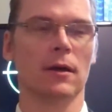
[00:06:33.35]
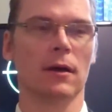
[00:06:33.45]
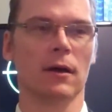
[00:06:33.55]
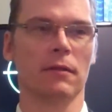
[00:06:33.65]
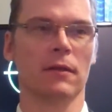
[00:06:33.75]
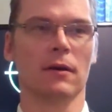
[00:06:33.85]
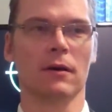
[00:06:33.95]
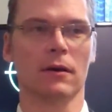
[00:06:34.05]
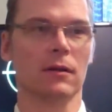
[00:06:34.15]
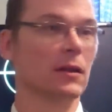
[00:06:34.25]

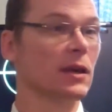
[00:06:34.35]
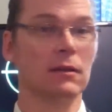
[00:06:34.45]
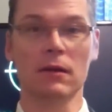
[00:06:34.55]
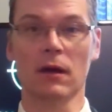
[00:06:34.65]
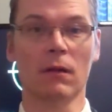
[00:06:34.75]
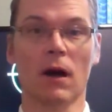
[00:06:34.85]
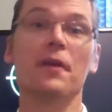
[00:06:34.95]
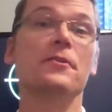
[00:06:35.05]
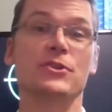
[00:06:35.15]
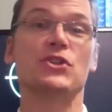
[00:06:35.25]
the colloquial
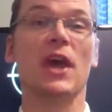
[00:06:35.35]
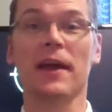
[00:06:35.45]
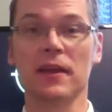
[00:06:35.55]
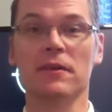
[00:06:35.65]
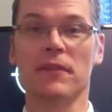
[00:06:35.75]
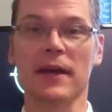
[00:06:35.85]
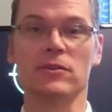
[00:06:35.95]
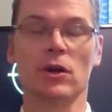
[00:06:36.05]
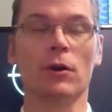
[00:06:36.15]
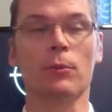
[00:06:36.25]
understanding of that
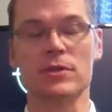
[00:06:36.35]
term.